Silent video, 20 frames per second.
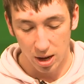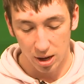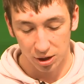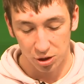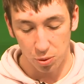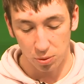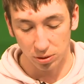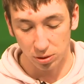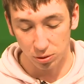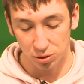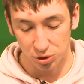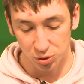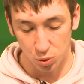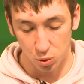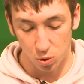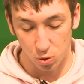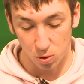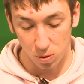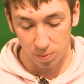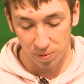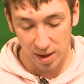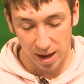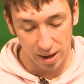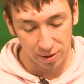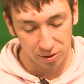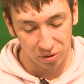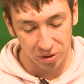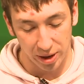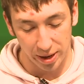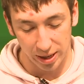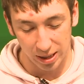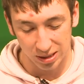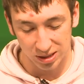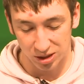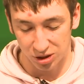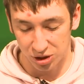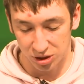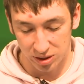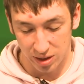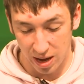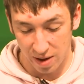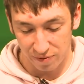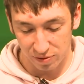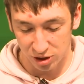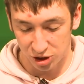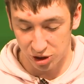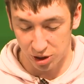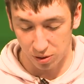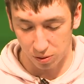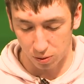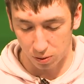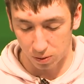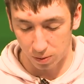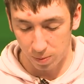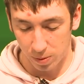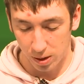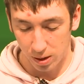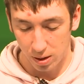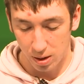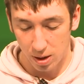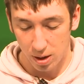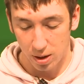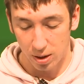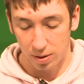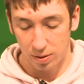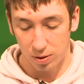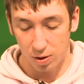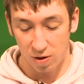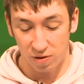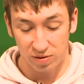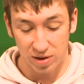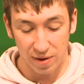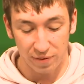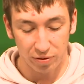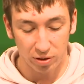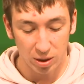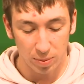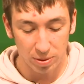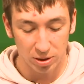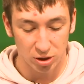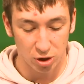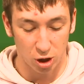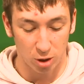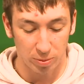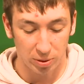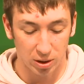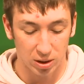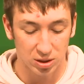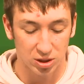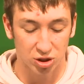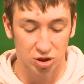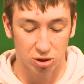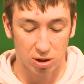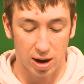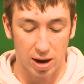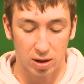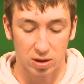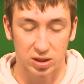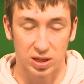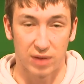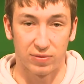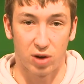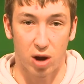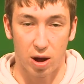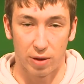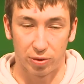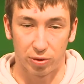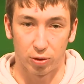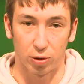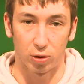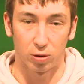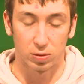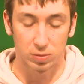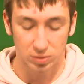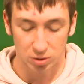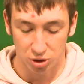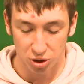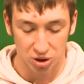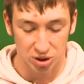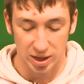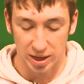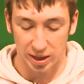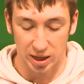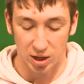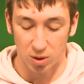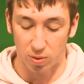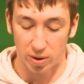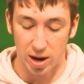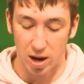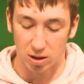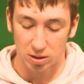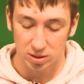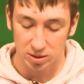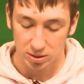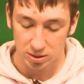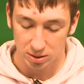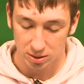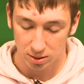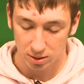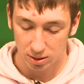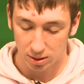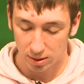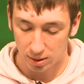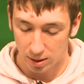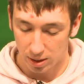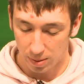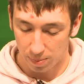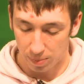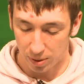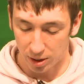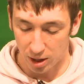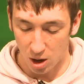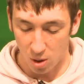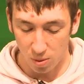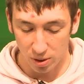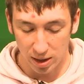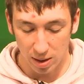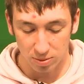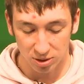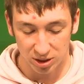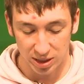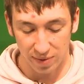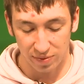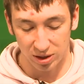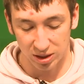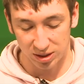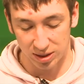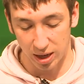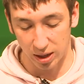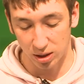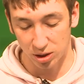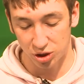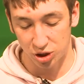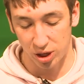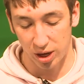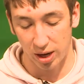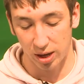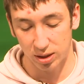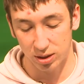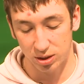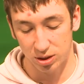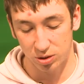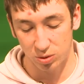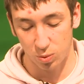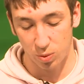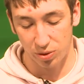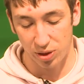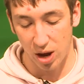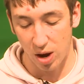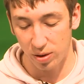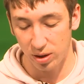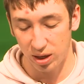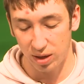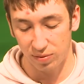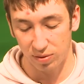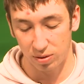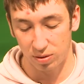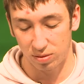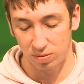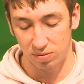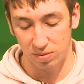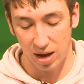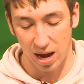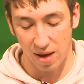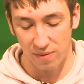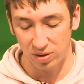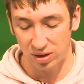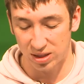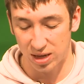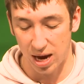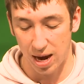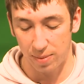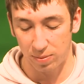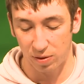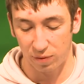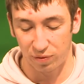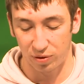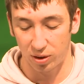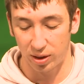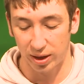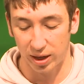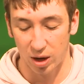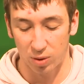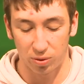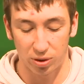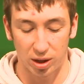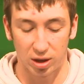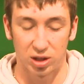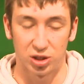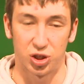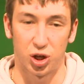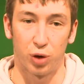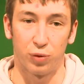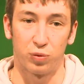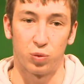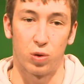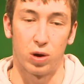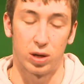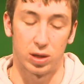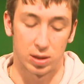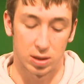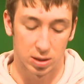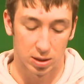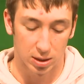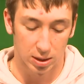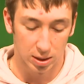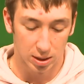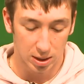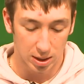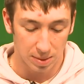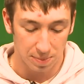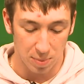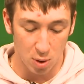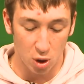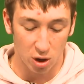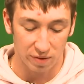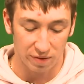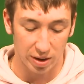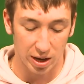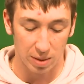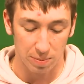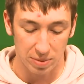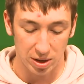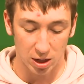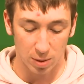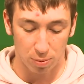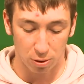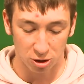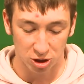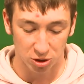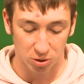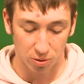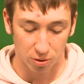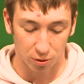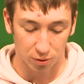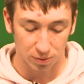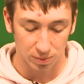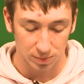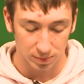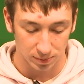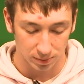Going through school, athletics, and just life in general, there have definitely been turbulence and trials I've gone through, just like anyone else. But knowing I was given a second chance without even having time to feel like I really deserved one motivated me to push through.